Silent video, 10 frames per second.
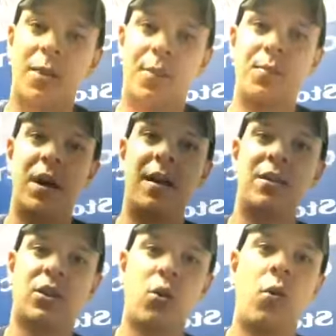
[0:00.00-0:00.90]
your upper body,
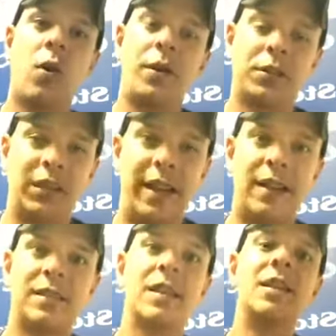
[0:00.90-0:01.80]
your core, your
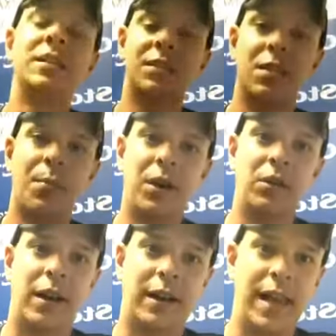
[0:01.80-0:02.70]
legs. It's going to burn
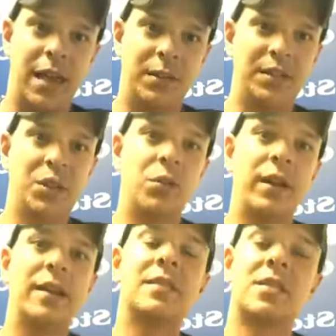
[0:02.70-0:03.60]
a lot of calories
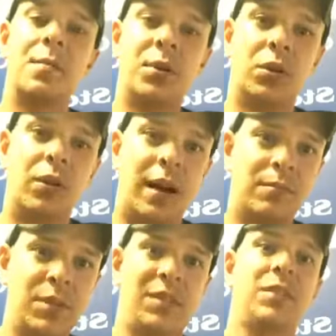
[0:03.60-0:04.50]
doing it. It's going to build a lot
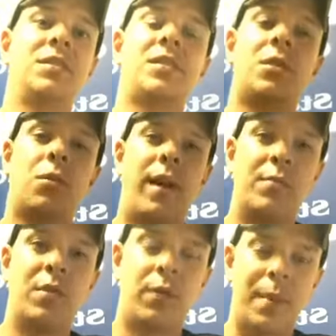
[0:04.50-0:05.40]
of muscle, and it's going
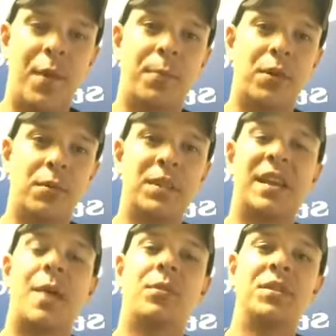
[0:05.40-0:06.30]
to ramp up your
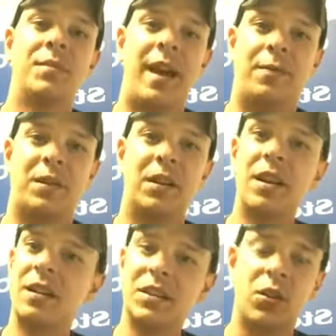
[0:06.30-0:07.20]
metabolism after.
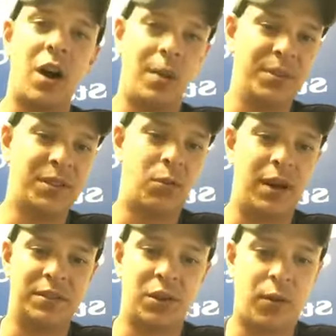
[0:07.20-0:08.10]
So goblet
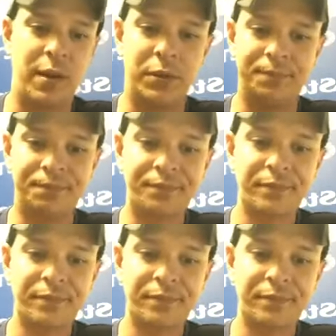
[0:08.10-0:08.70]
squat's a great one.